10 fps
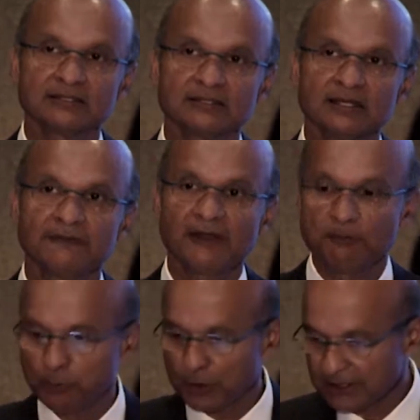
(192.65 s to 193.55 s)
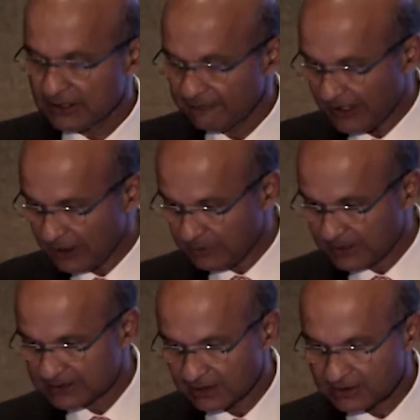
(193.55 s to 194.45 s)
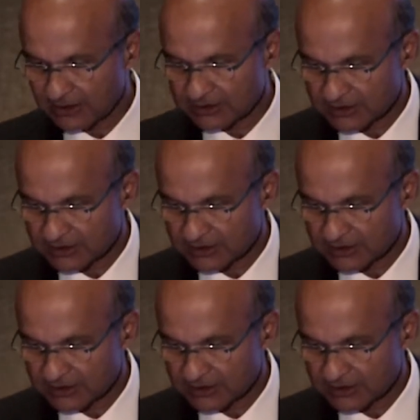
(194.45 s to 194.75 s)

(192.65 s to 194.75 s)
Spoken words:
that if I put it in value-based healthcare